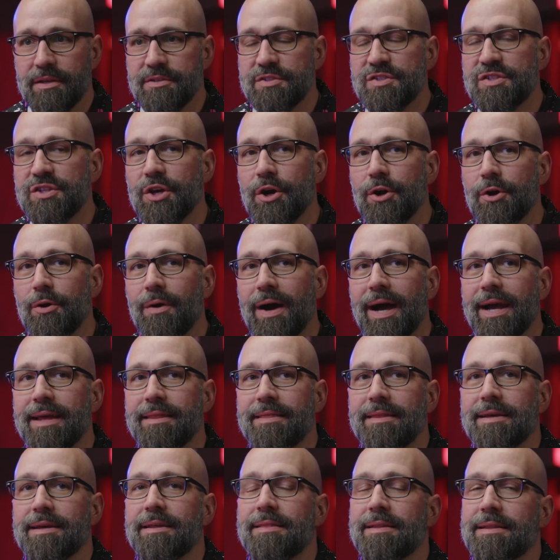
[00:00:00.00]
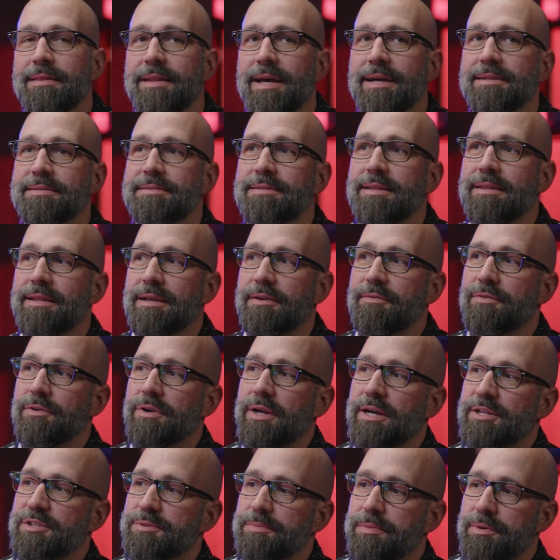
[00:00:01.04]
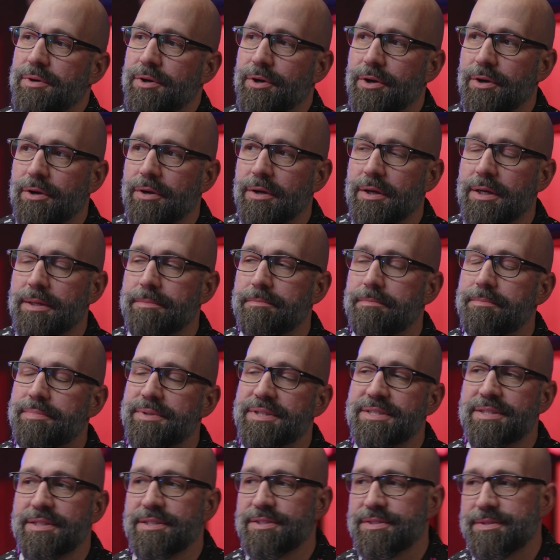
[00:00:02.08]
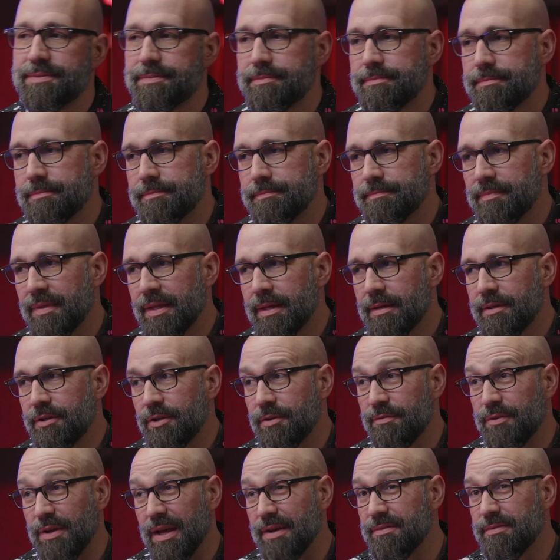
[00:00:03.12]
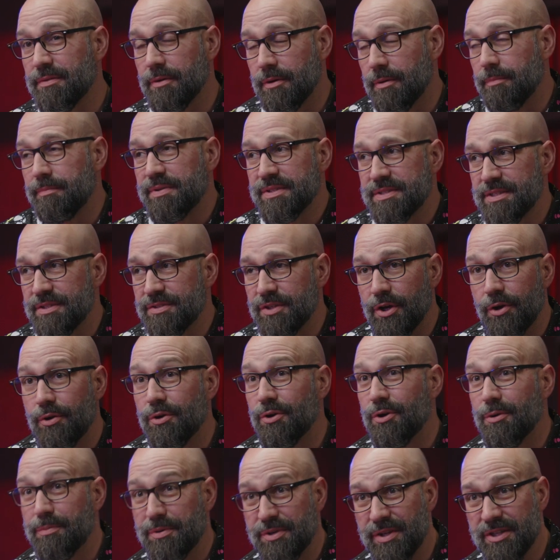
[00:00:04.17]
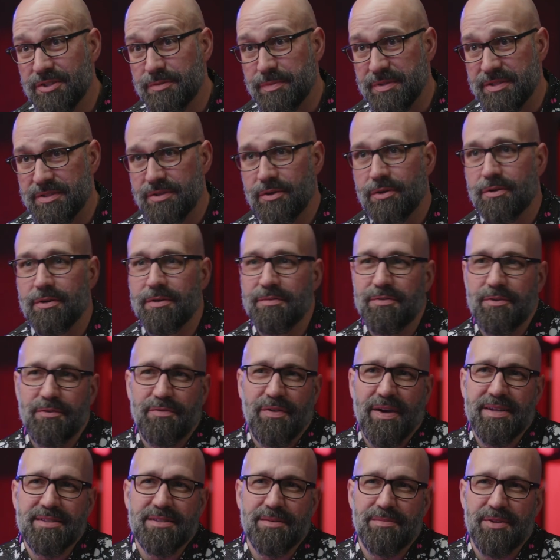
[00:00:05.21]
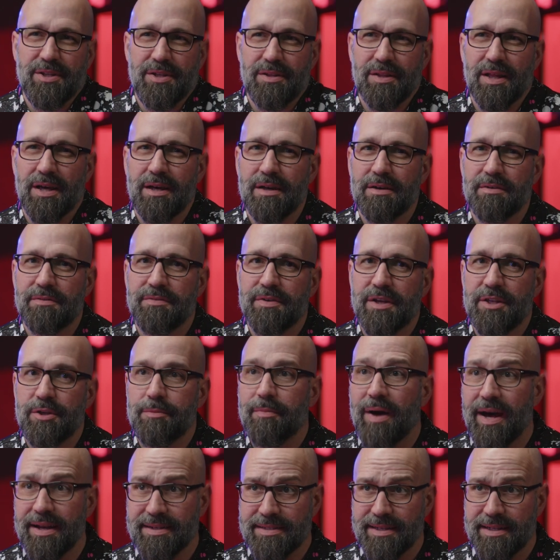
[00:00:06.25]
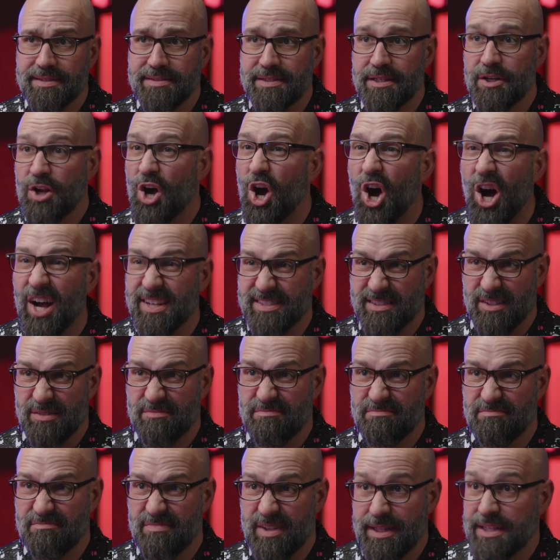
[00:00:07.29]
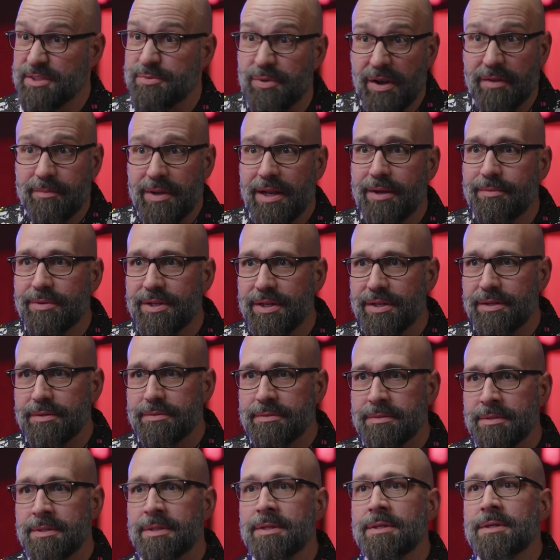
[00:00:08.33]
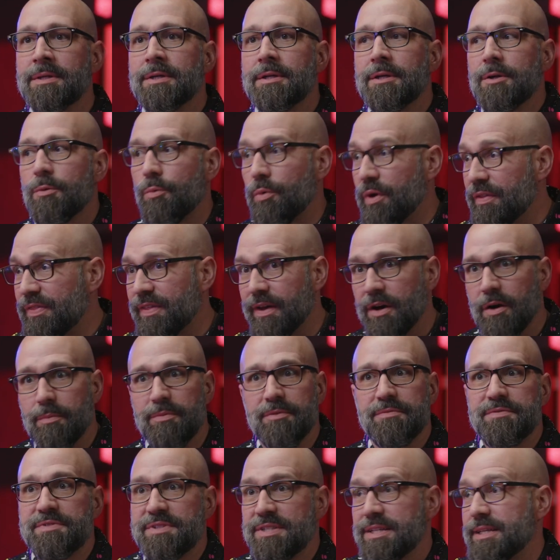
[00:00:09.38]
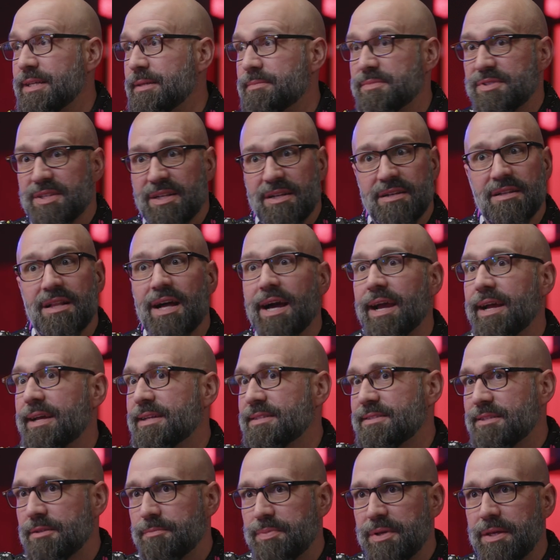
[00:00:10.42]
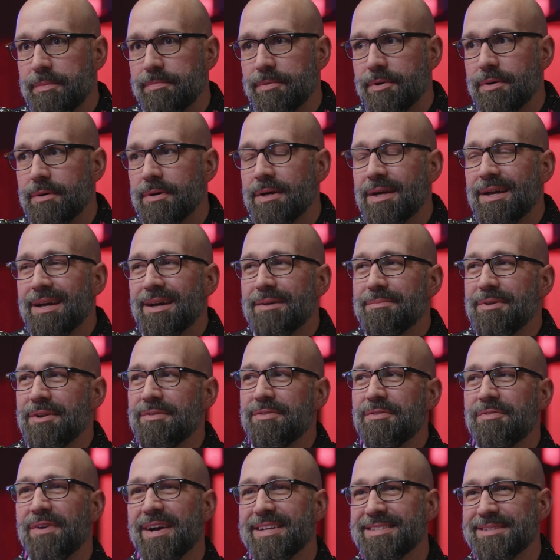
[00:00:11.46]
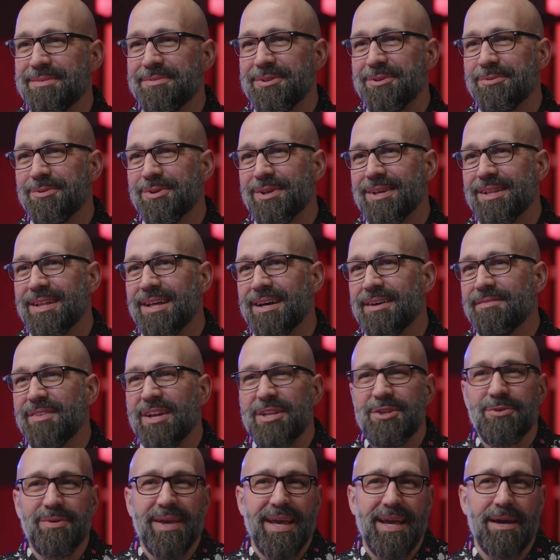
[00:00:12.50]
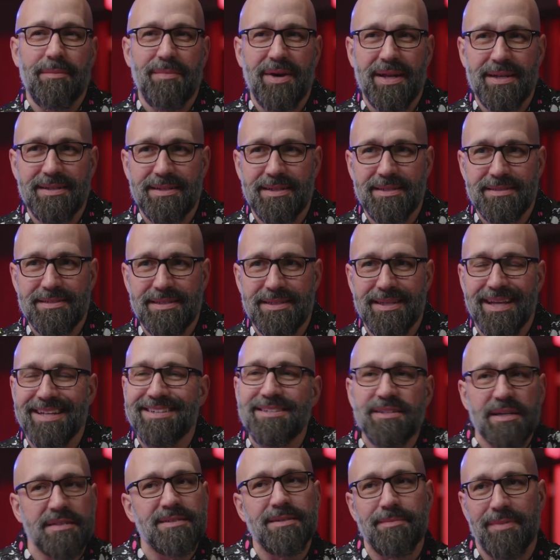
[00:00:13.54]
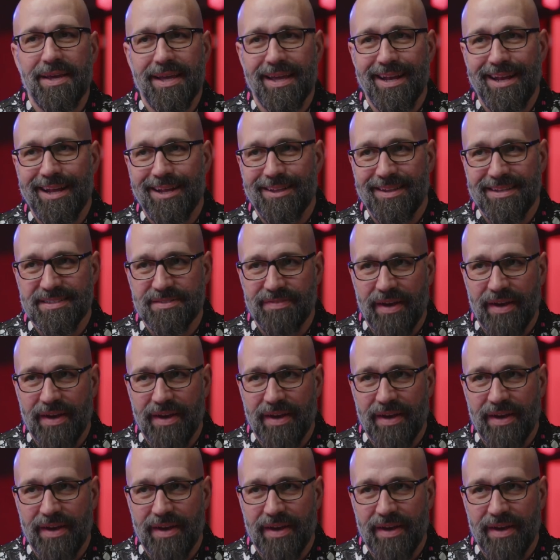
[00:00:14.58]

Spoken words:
So I think that that's the thing for an entrepreneur, a business, you know, if you have or a business owner, a potential business owner, if you find something you love and you monetize it, awesome. And that's what I've been able to do with the help of teams and clients and people. But if you find something you really love and you can't monetize it, it doesn't make it any less